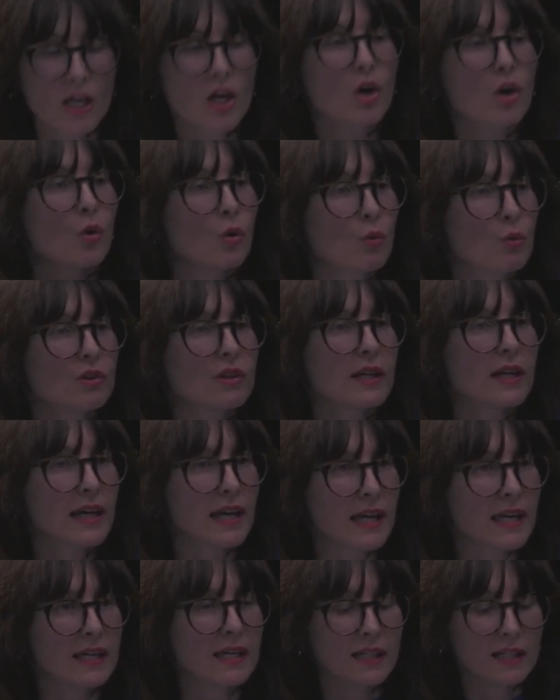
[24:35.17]
who were
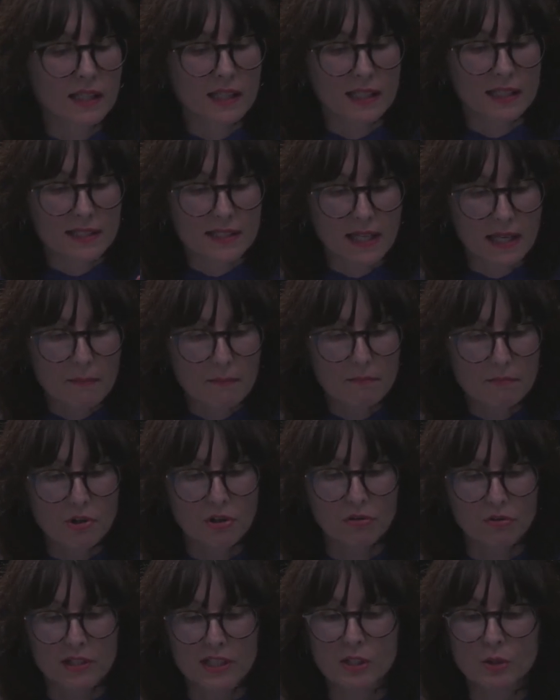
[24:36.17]
Hegel
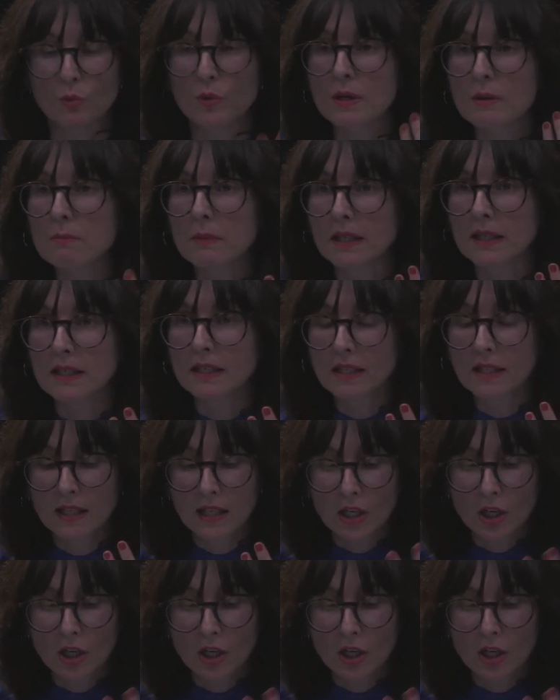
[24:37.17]
contemporaries, women